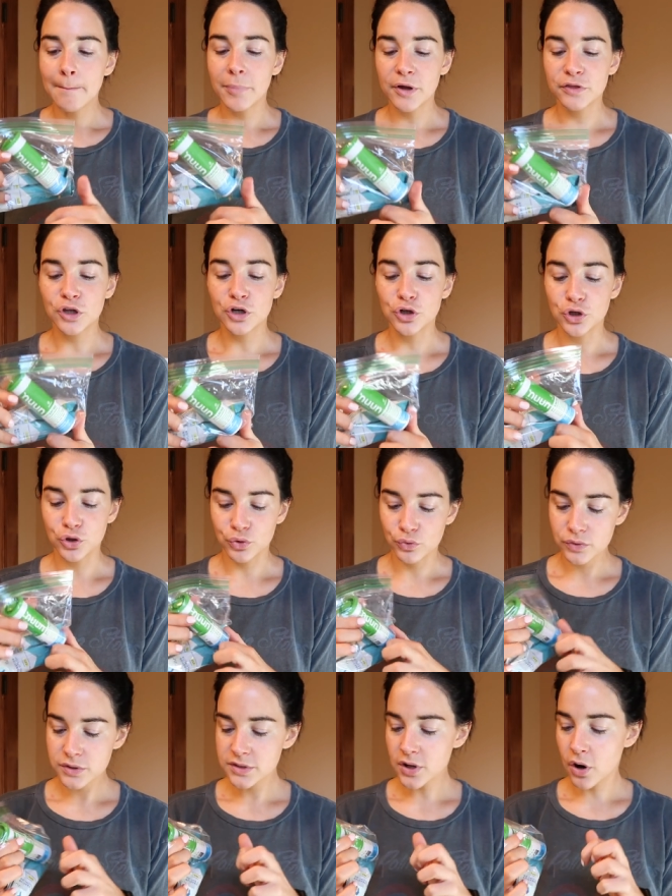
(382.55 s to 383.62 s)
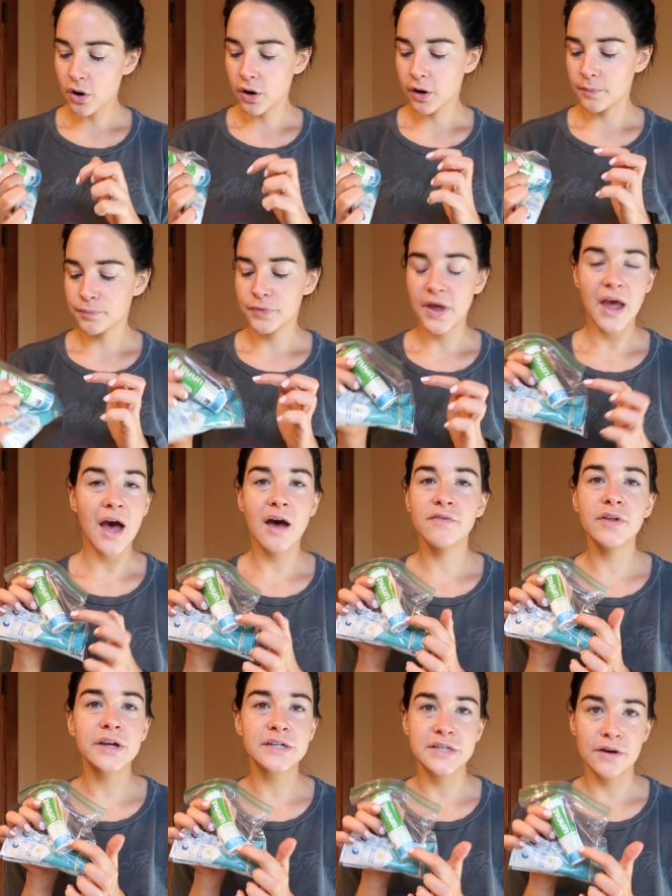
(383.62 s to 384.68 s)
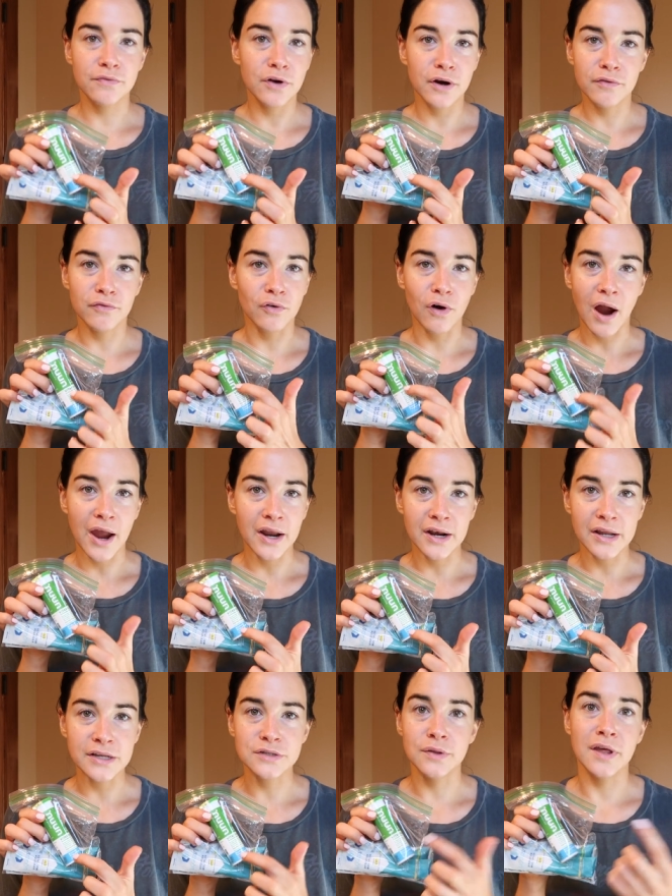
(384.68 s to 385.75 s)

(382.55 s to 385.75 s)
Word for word: But the Nuuns are, they have like different varieties.